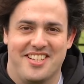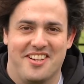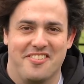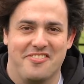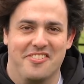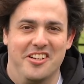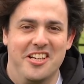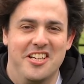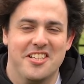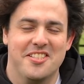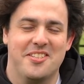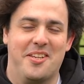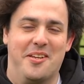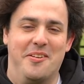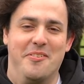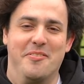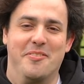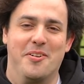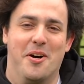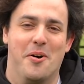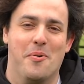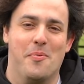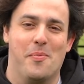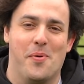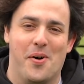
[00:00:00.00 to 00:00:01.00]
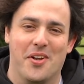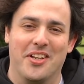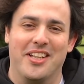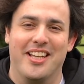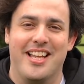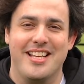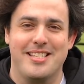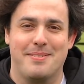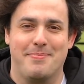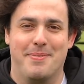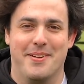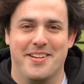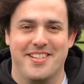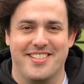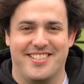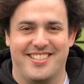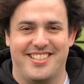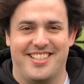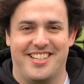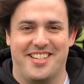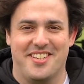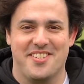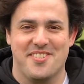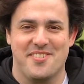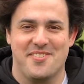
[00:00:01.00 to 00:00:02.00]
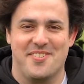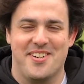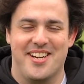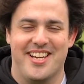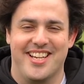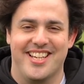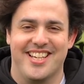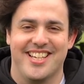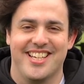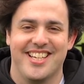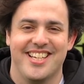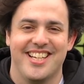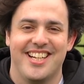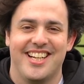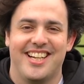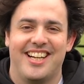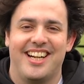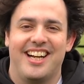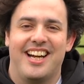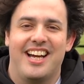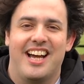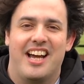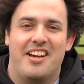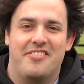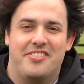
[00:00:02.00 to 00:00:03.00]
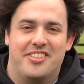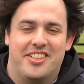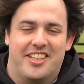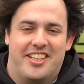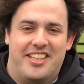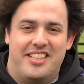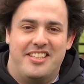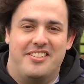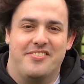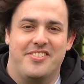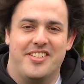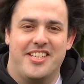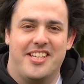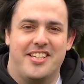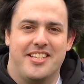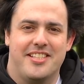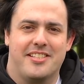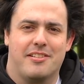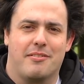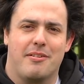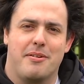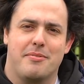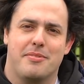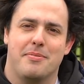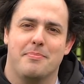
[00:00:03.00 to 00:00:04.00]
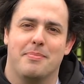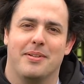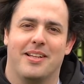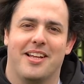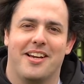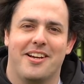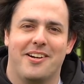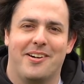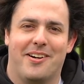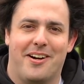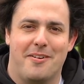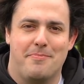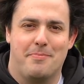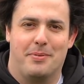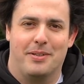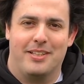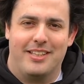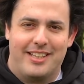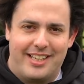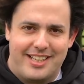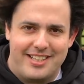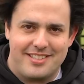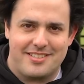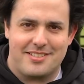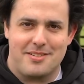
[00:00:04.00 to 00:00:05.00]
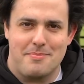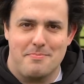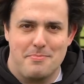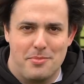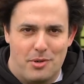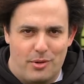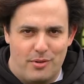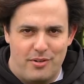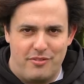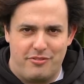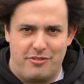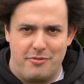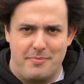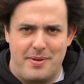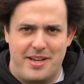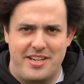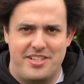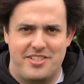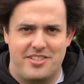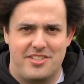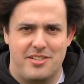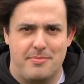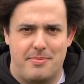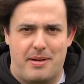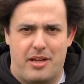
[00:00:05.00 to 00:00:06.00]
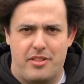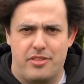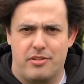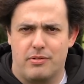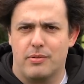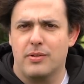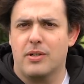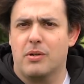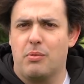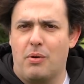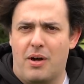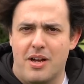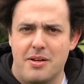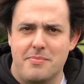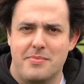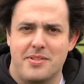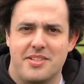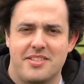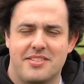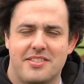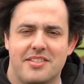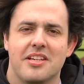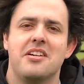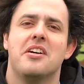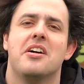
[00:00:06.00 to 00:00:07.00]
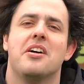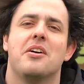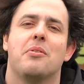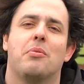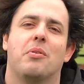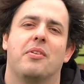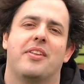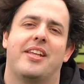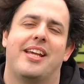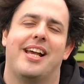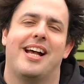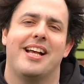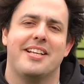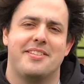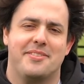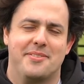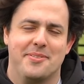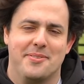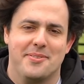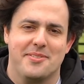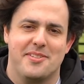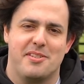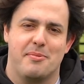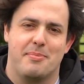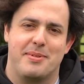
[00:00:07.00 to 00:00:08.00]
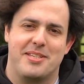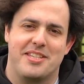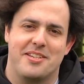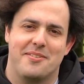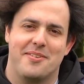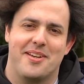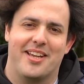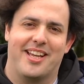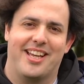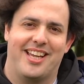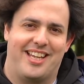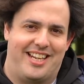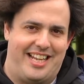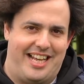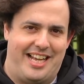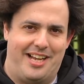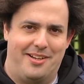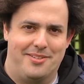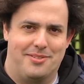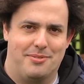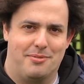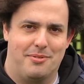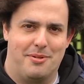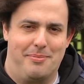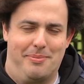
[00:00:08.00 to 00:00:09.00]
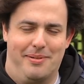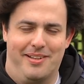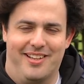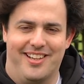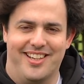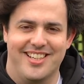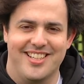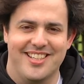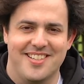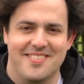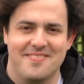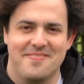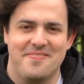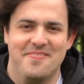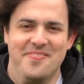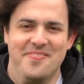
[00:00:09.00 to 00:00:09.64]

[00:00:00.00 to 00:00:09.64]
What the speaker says: enough, so you've got one less person in your way. Have a look in the video description below. I've put links to more information about the requirements, what the astronauts will be doing, and how to apply.